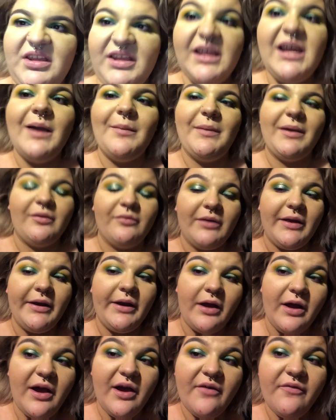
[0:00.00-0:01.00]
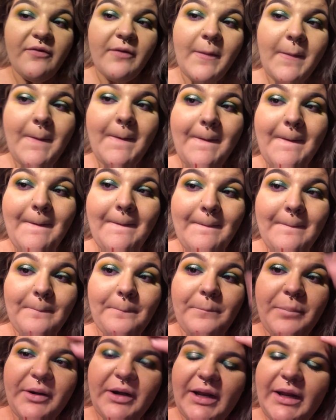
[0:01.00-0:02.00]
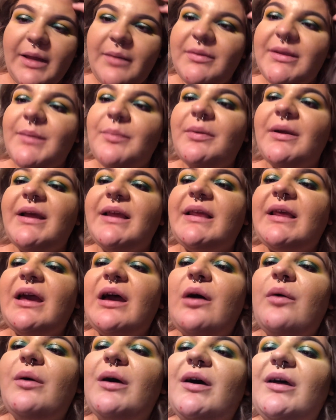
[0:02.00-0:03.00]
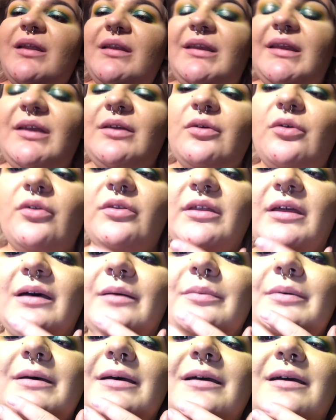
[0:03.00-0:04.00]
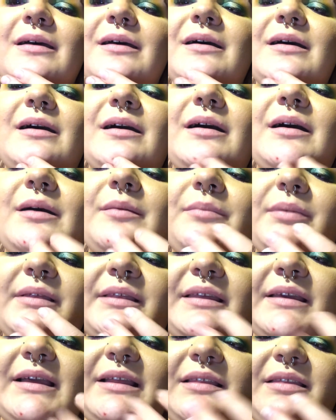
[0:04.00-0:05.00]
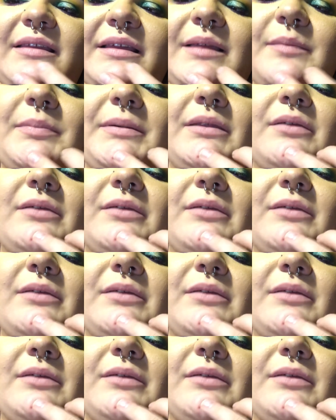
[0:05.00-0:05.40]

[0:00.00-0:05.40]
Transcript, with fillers: coming right off. But I am surprised how well it did hold up. Um, besides this, by the